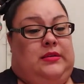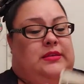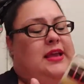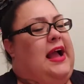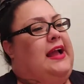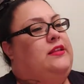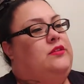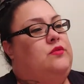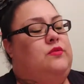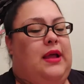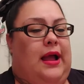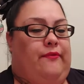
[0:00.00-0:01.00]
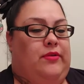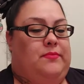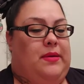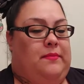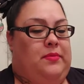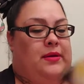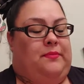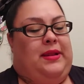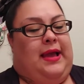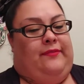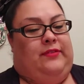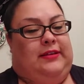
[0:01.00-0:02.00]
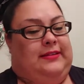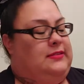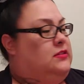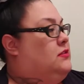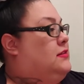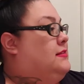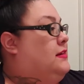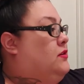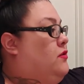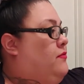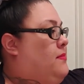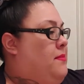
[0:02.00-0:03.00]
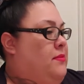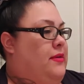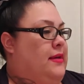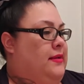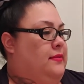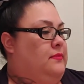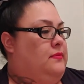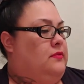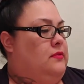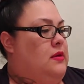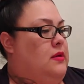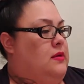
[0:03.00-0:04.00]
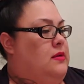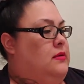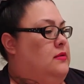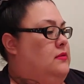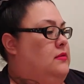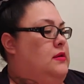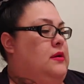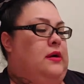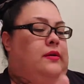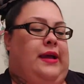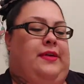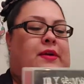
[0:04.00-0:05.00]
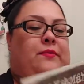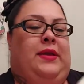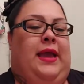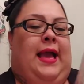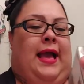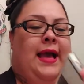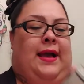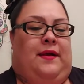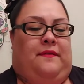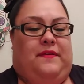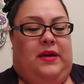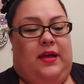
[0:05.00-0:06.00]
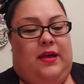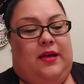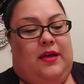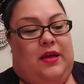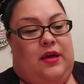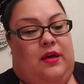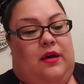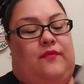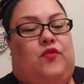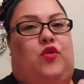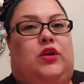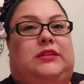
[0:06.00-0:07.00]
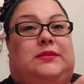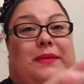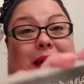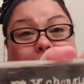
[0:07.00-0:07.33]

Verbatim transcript: So yeah, I do not remember. I'm gonna have to listen to this. I don't remember that. Okay, and then we have, of course, My